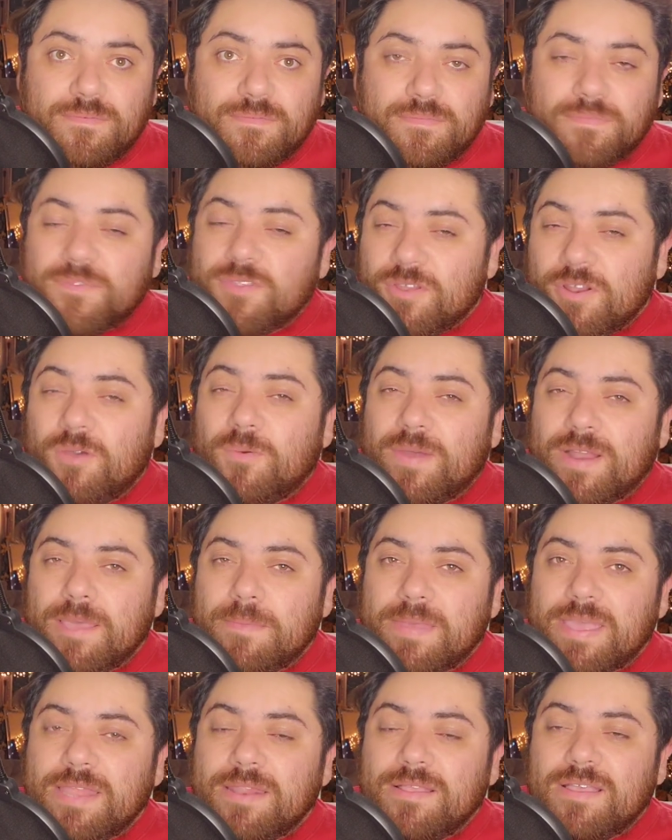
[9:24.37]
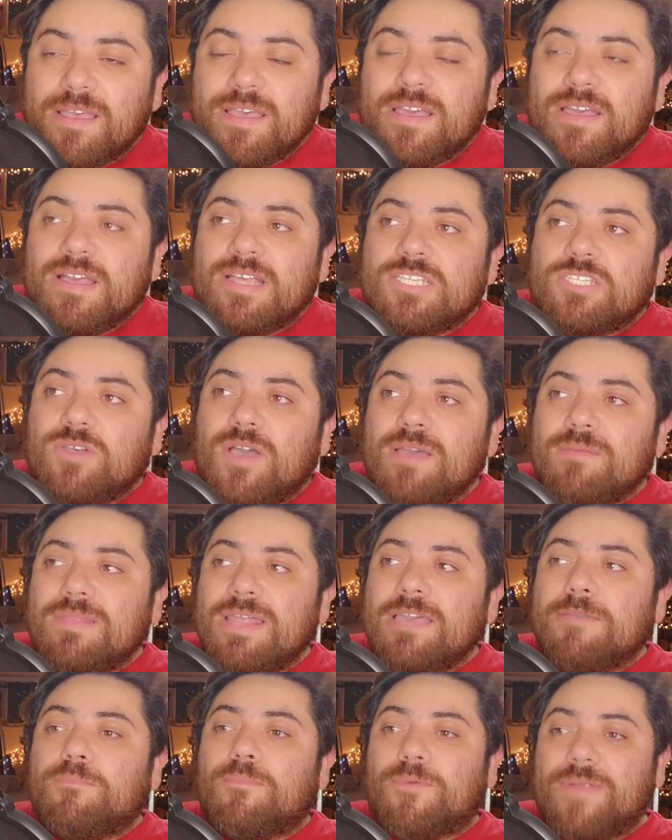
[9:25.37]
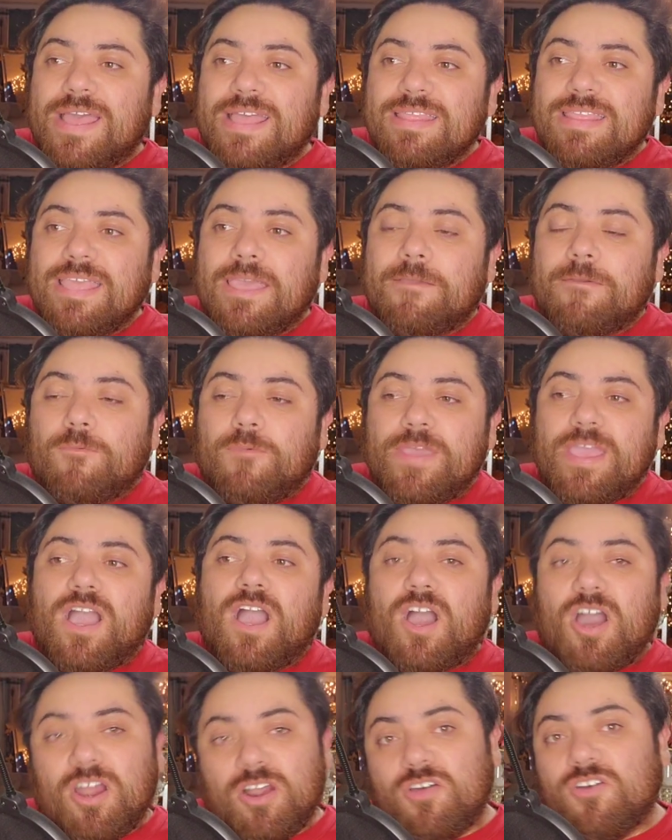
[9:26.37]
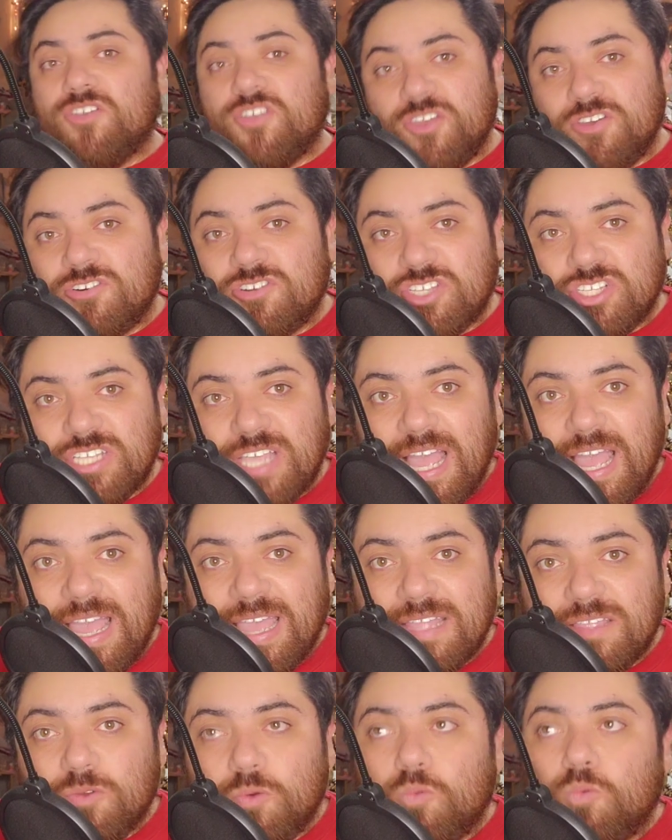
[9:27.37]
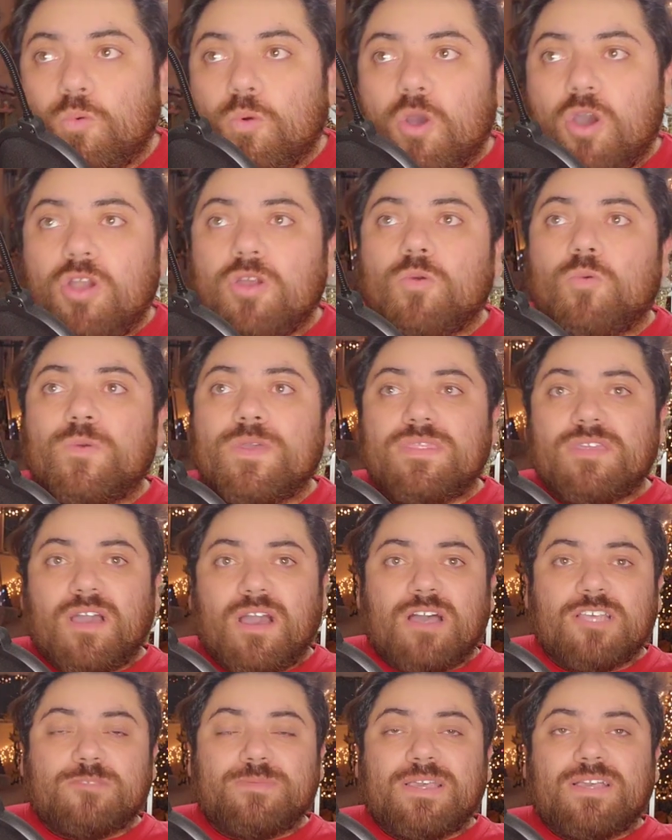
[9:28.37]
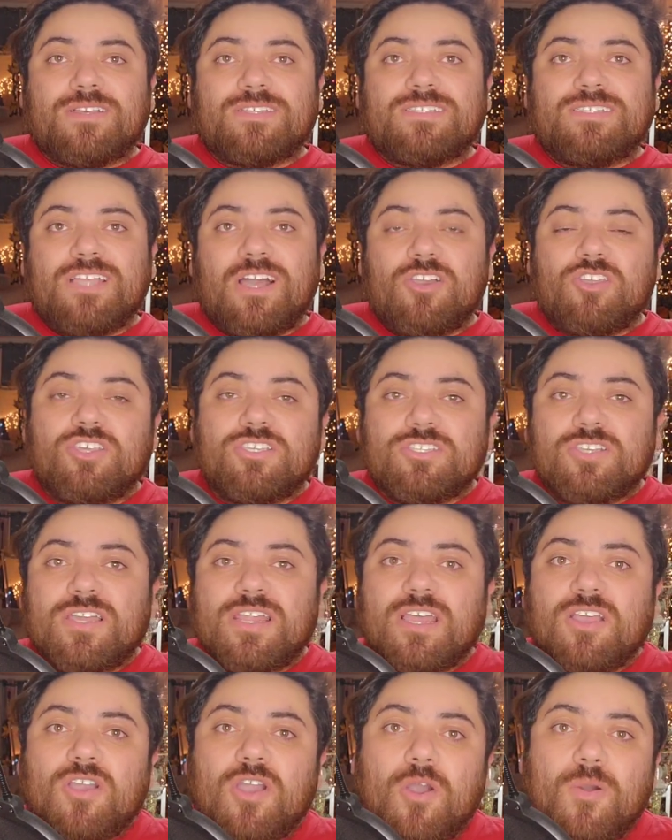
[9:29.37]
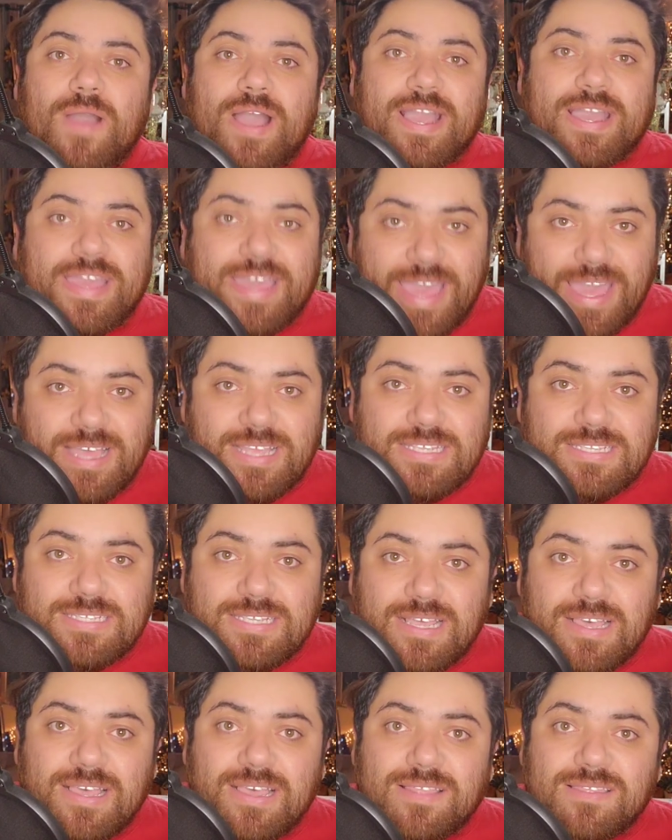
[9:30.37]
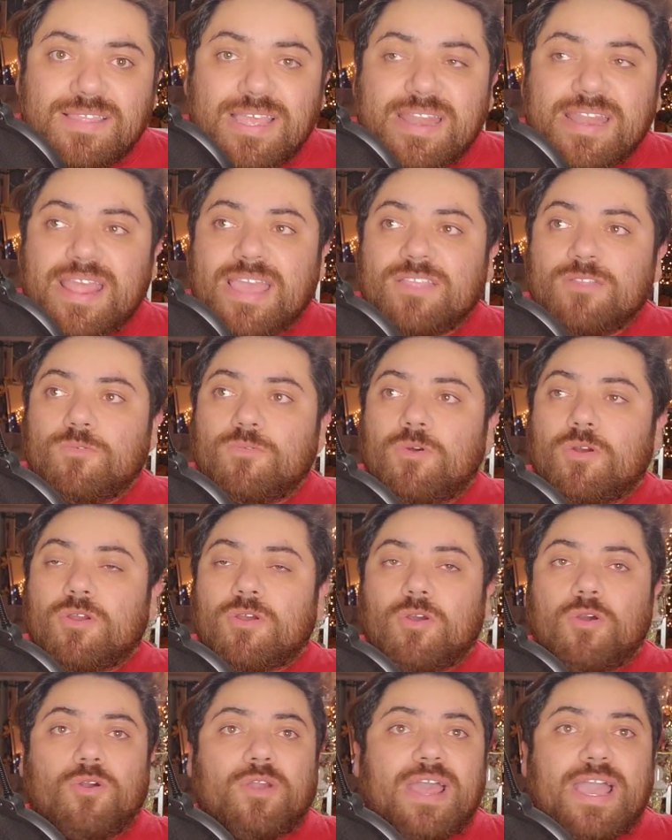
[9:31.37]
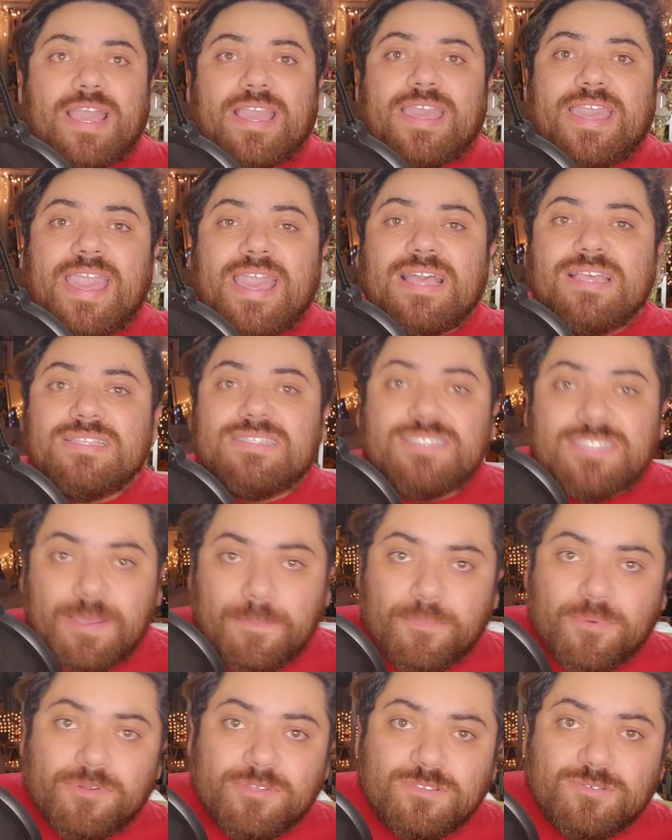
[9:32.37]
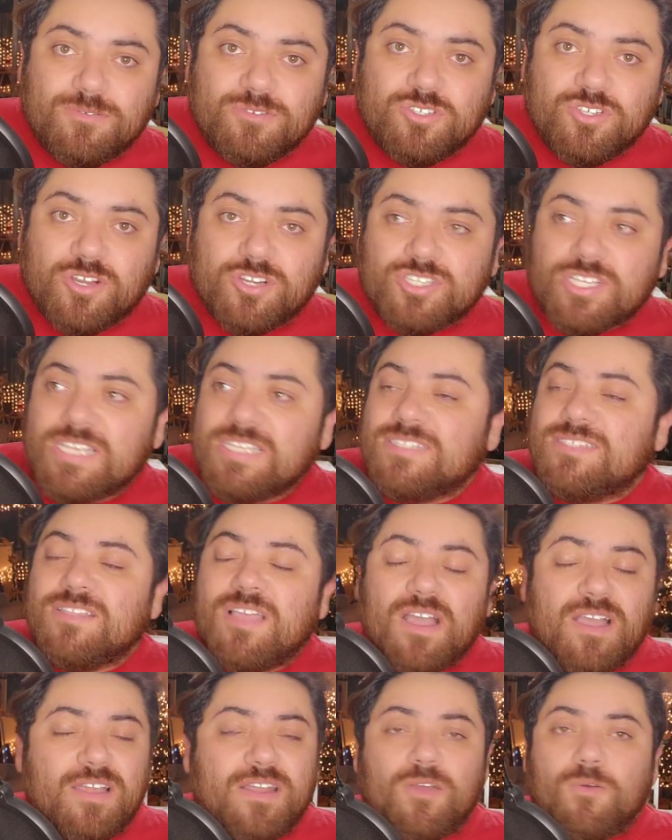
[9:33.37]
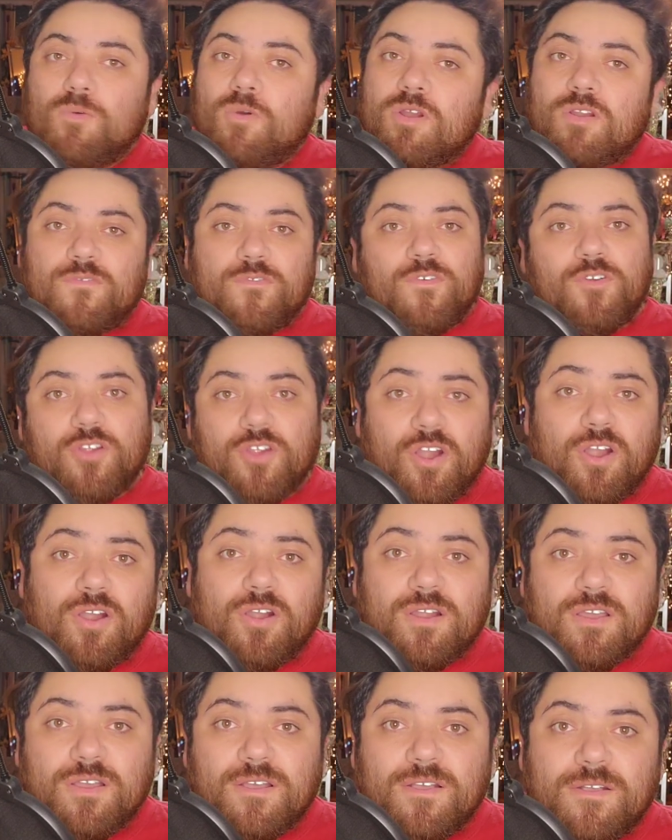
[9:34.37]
You know what I mean? So I'm like, Brandi, we are on your side. Work with us, because now she's going to go against the network or against the producers. It's not going to work for her.